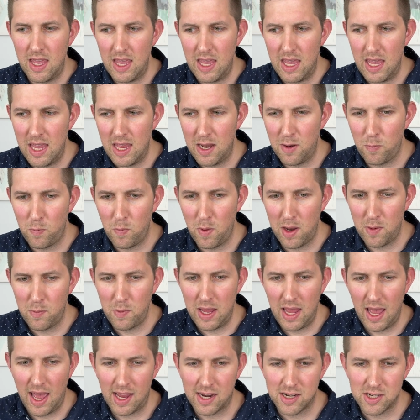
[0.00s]
and when
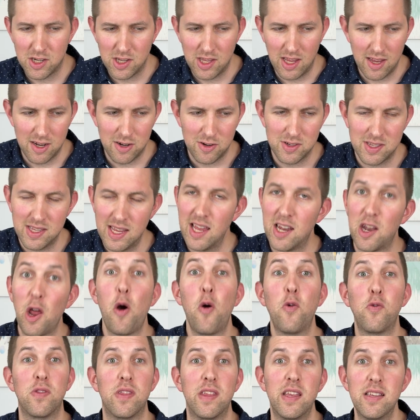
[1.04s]
we actually understand,
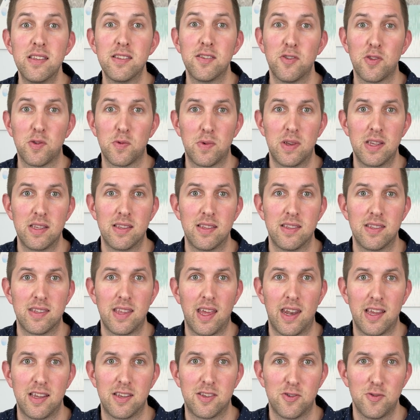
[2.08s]
oh, these are the reasons
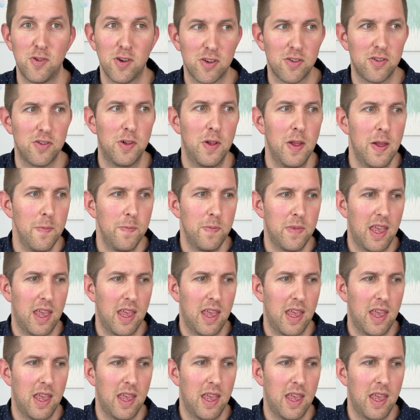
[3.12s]
that I struggle,